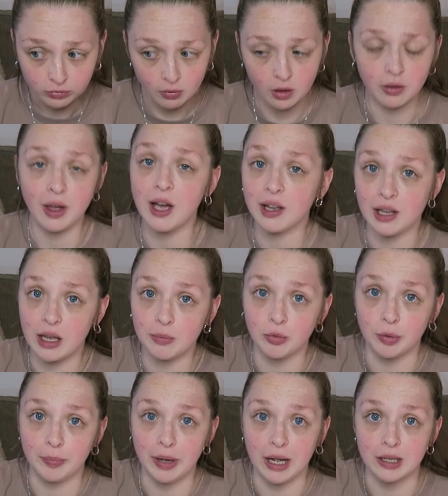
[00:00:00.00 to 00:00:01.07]
that I kept
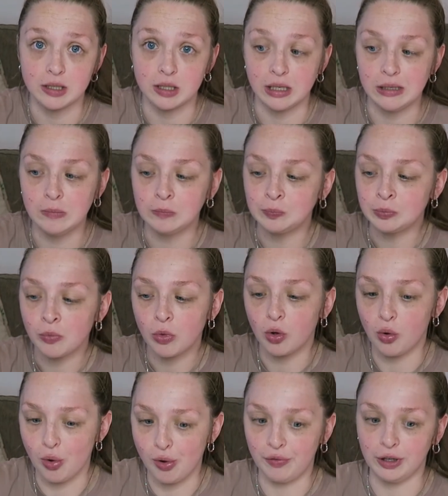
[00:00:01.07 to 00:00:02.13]
going back to
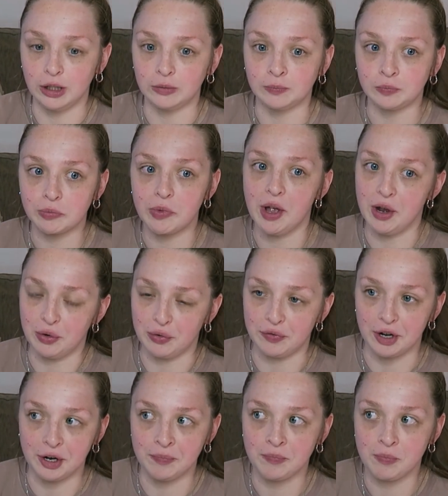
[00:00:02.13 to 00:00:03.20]
over and
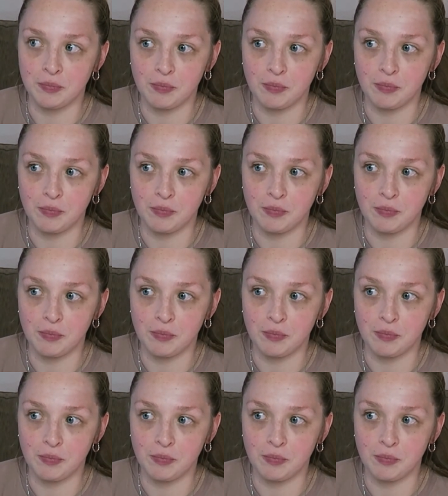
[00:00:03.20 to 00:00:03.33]
over